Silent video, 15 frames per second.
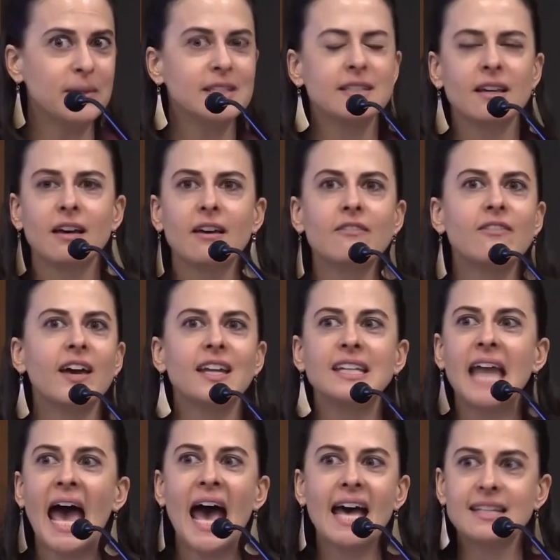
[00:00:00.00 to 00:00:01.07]
It's a
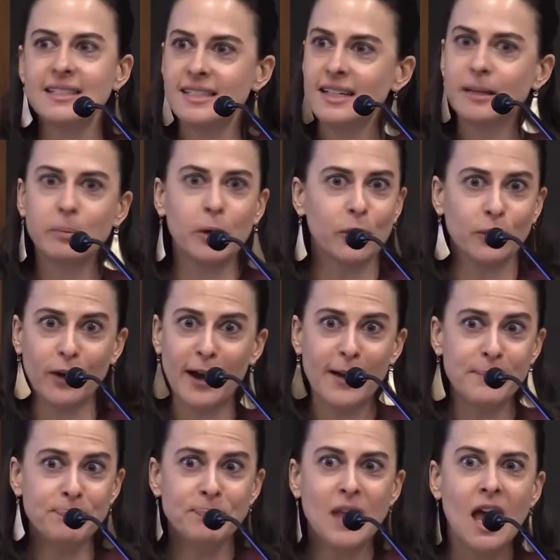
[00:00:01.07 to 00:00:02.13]
fantastic
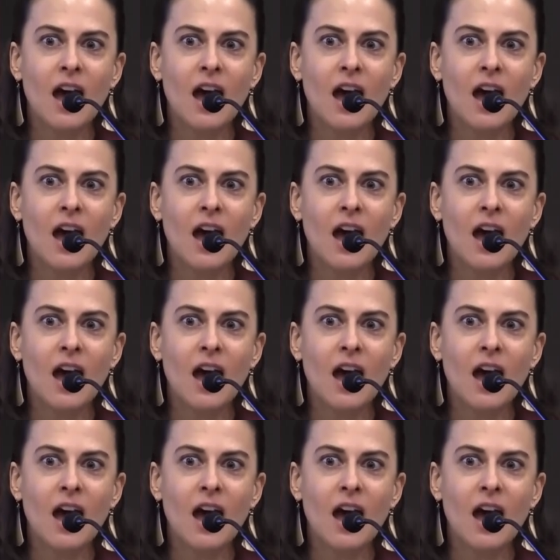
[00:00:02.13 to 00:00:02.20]
program.